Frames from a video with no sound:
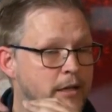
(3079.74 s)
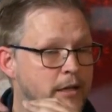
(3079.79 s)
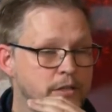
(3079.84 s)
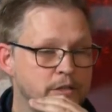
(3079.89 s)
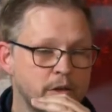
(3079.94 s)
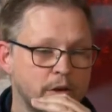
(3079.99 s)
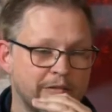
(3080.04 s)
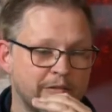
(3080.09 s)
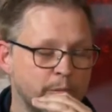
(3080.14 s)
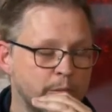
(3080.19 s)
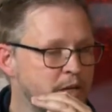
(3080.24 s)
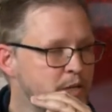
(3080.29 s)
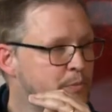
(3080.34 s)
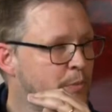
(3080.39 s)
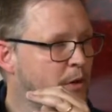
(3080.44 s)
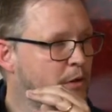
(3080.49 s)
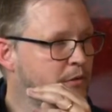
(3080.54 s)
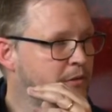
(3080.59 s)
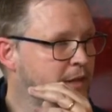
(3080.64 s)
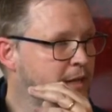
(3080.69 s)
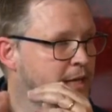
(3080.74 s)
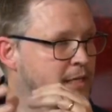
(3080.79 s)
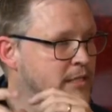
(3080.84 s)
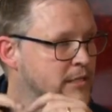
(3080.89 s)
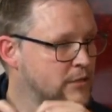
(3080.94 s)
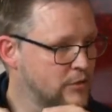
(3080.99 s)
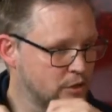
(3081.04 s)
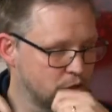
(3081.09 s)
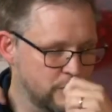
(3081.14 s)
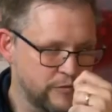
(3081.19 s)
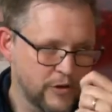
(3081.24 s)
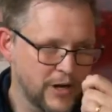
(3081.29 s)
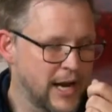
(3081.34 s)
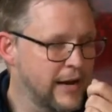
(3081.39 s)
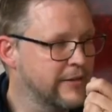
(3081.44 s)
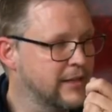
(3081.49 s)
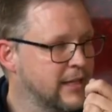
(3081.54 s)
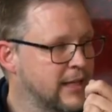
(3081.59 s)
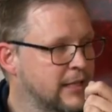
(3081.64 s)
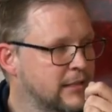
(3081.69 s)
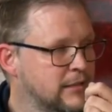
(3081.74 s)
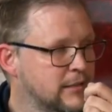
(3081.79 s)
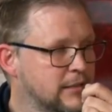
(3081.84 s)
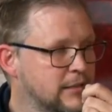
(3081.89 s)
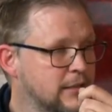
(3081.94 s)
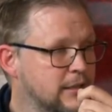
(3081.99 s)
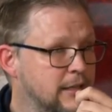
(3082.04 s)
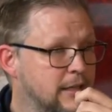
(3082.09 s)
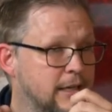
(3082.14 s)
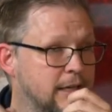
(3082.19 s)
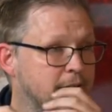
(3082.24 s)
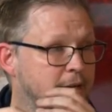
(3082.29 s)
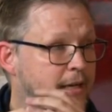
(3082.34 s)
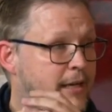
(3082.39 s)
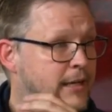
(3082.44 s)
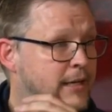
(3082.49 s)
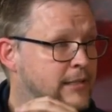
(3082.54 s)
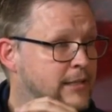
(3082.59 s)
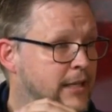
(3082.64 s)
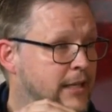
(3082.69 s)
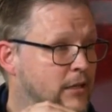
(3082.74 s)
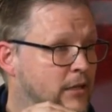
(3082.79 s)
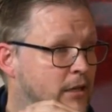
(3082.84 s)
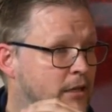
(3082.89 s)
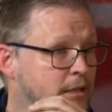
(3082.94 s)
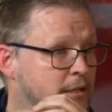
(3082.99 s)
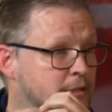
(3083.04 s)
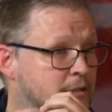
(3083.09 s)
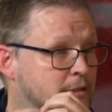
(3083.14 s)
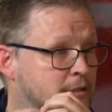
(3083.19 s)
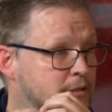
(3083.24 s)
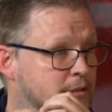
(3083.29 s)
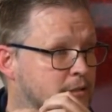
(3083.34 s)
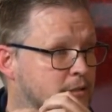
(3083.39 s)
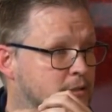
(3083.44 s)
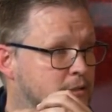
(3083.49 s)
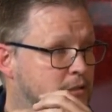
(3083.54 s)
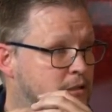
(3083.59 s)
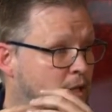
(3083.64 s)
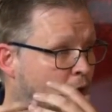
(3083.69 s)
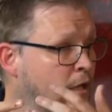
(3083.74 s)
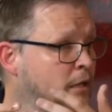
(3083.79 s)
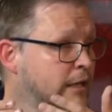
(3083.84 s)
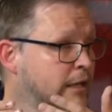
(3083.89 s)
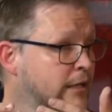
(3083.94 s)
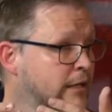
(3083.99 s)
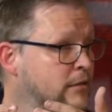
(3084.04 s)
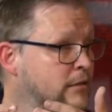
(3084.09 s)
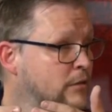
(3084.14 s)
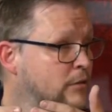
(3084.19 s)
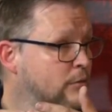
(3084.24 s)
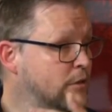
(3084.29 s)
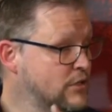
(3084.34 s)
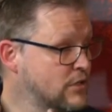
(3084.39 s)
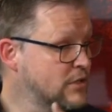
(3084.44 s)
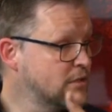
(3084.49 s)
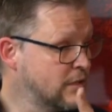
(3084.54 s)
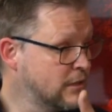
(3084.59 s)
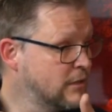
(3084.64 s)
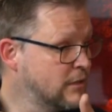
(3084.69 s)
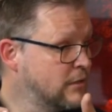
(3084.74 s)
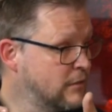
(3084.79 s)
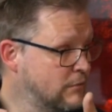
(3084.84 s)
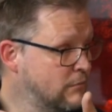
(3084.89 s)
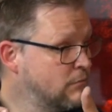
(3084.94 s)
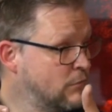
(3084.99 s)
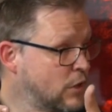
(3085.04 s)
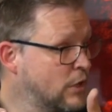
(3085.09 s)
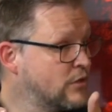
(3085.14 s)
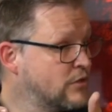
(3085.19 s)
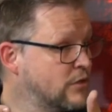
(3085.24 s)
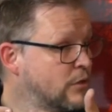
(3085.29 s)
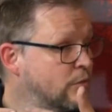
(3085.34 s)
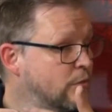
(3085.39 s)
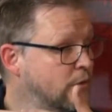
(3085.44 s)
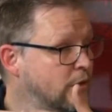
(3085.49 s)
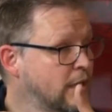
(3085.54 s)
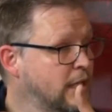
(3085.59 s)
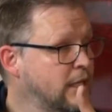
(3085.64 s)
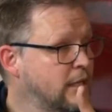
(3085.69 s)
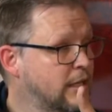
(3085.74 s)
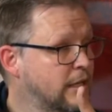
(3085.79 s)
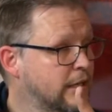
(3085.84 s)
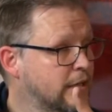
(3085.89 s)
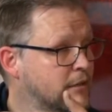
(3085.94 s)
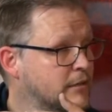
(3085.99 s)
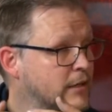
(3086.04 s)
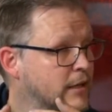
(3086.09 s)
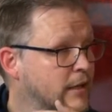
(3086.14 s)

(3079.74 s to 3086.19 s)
So everybody's pulsed less just for having that. And then on y'all gear, which is the Dark Zone unique gear,